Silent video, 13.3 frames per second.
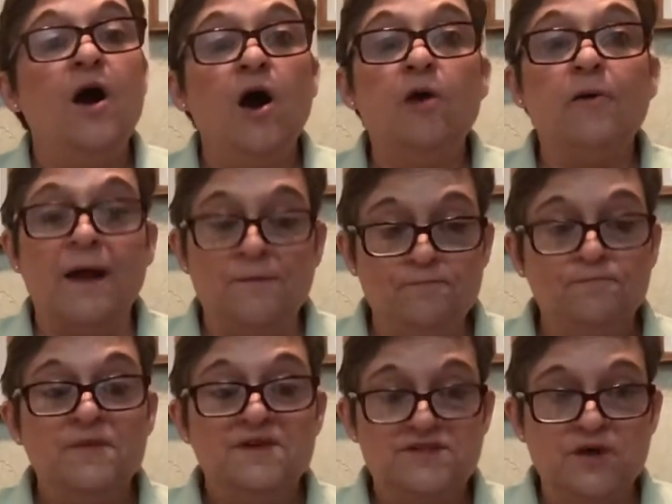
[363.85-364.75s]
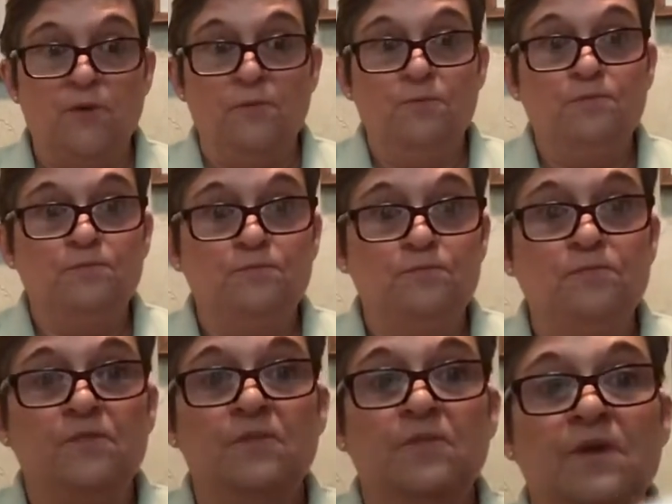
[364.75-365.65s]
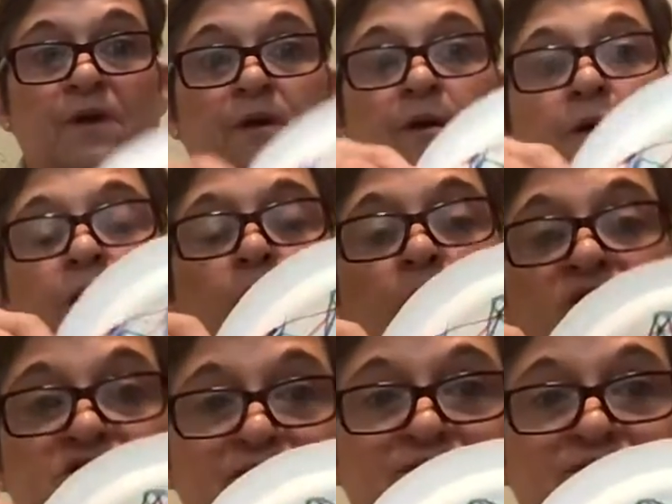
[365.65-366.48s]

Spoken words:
All right, so once